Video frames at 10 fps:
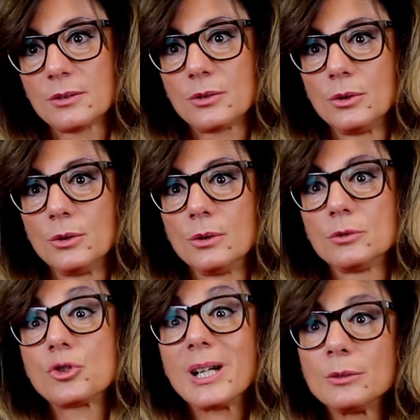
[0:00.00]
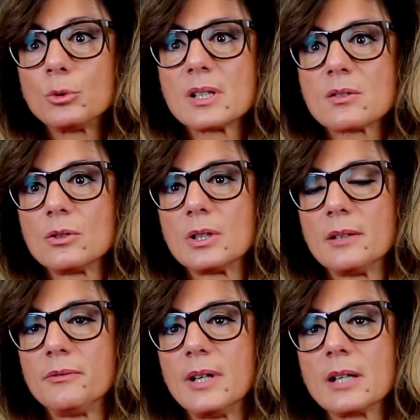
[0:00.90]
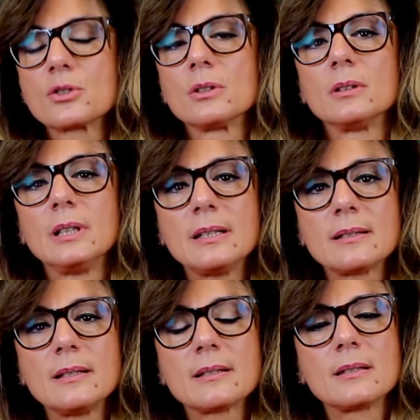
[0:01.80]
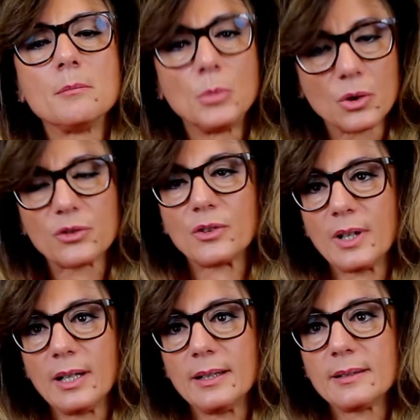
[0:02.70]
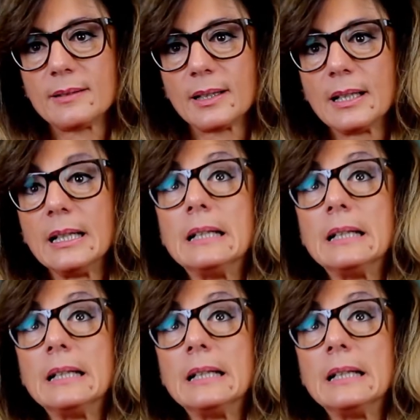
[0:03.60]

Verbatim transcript: So try to restore the function. This is the most realistic.